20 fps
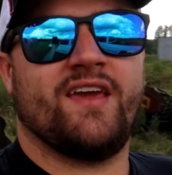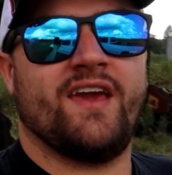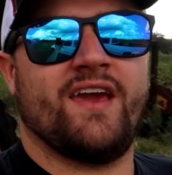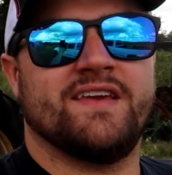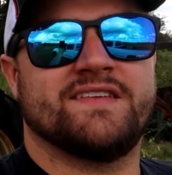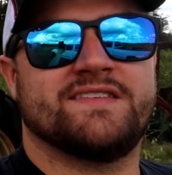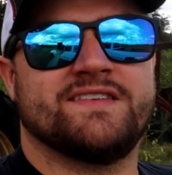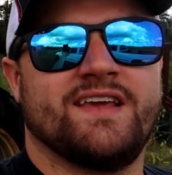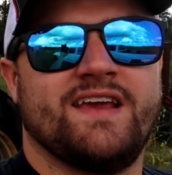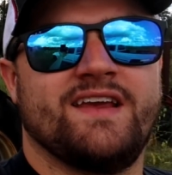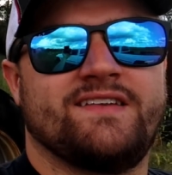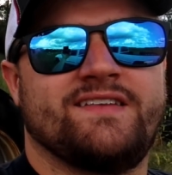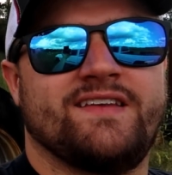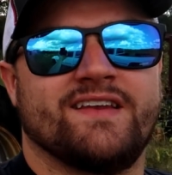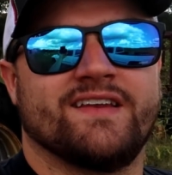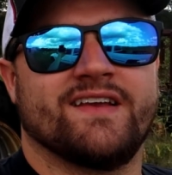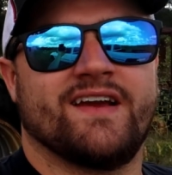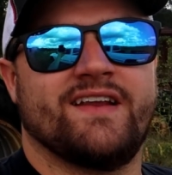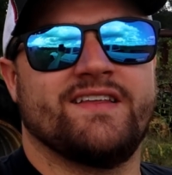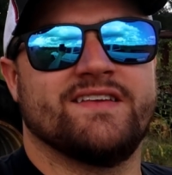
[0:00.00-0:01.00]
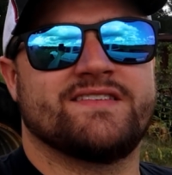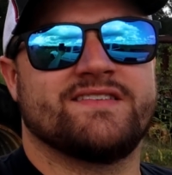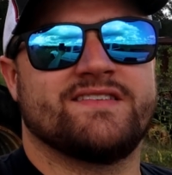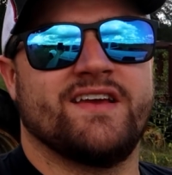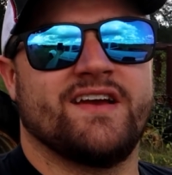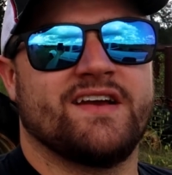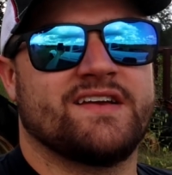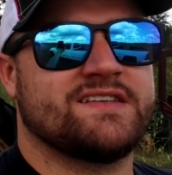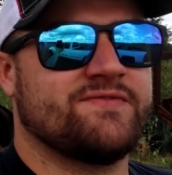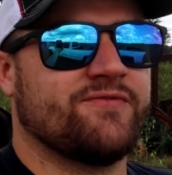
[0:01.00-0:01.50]
case
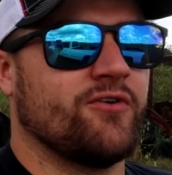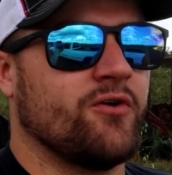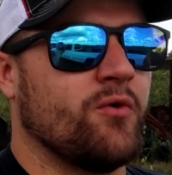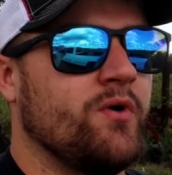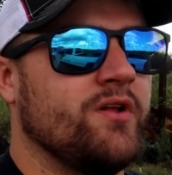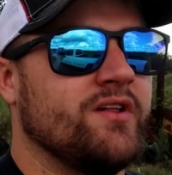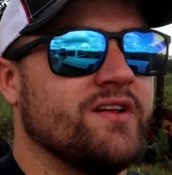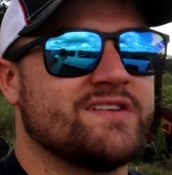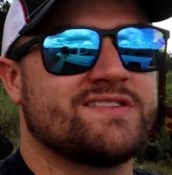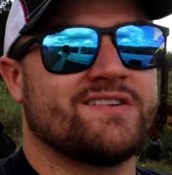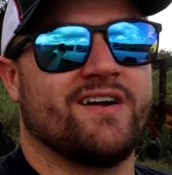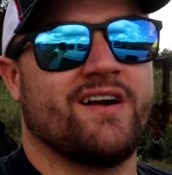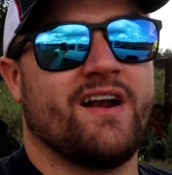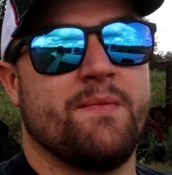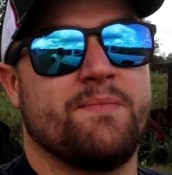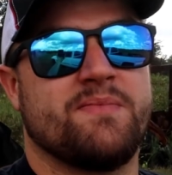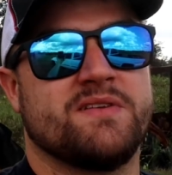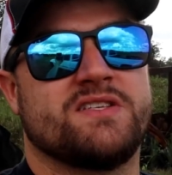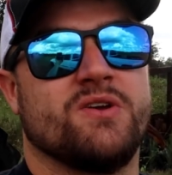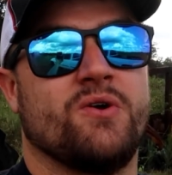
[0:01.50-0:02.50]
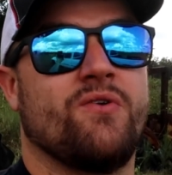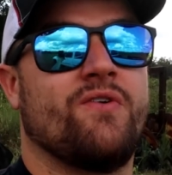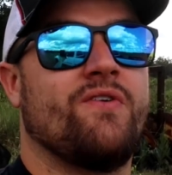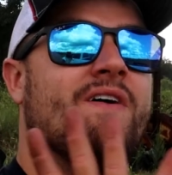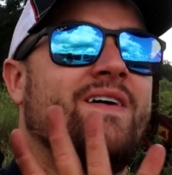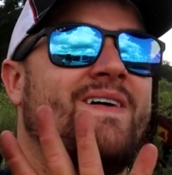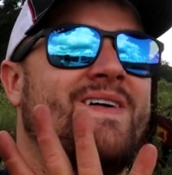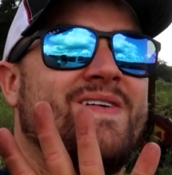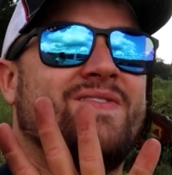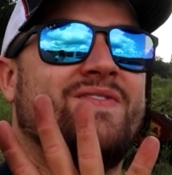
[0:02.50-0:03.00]
1896 for Will It Start
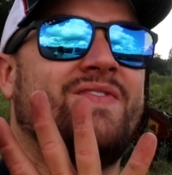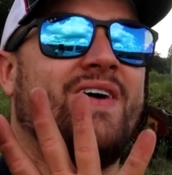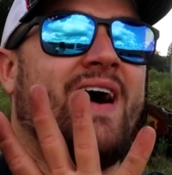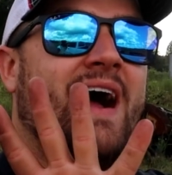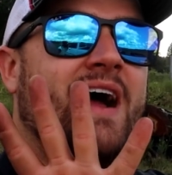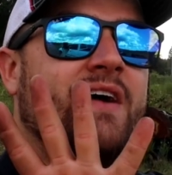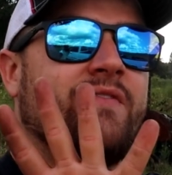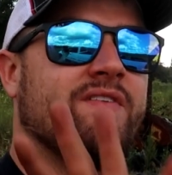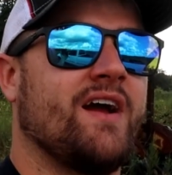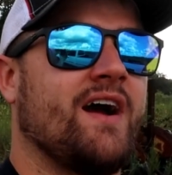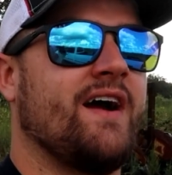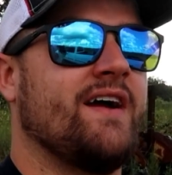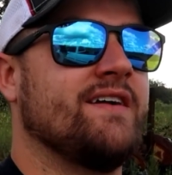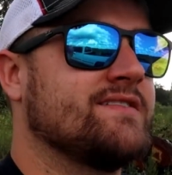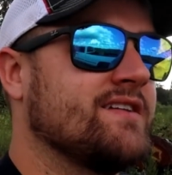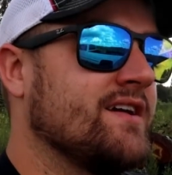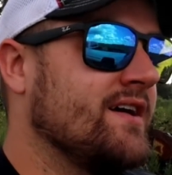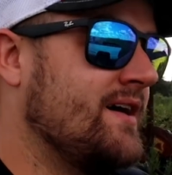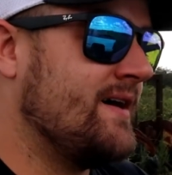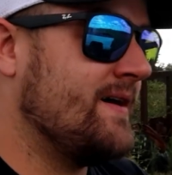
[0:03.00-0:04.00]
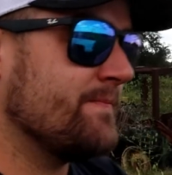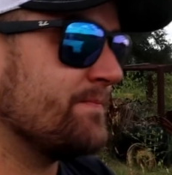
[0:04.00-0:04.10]
episode 5, guys.